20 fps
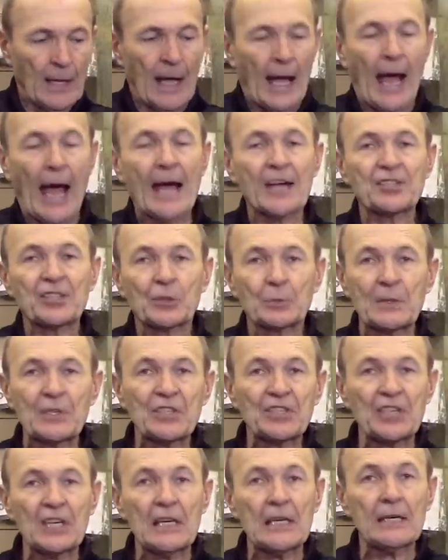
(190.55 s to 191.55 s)
has to
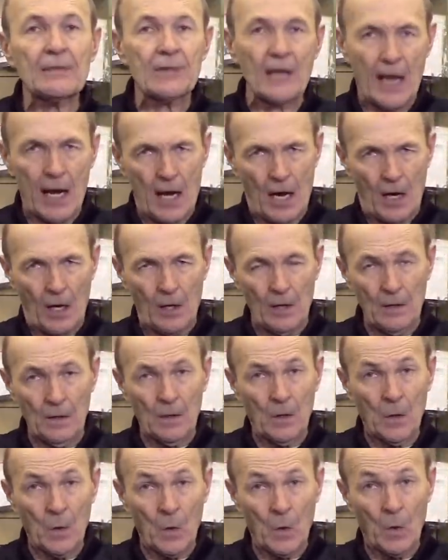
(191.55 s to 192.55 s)
receive air
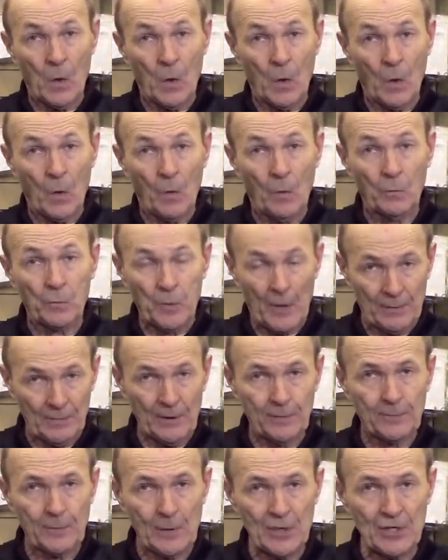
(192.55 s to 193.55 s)
from
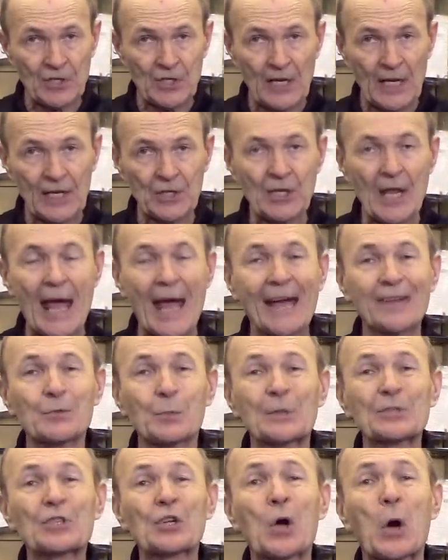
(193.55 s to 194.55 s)
the first stage at
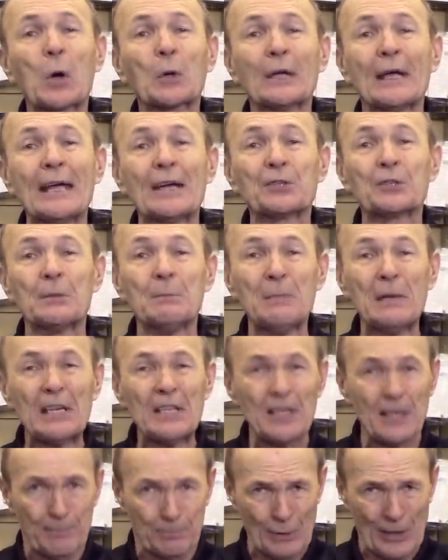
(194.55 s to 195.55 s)
what's called
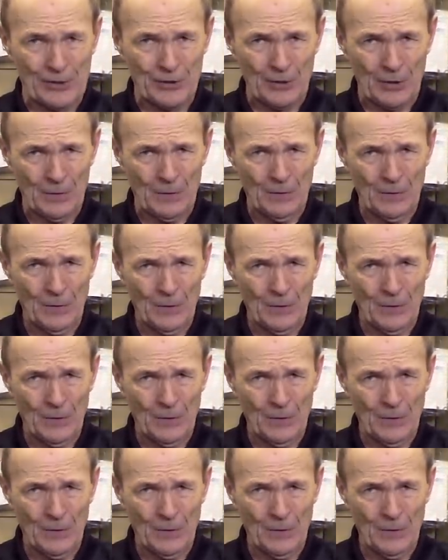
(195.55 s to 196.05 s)
intermediate pressure.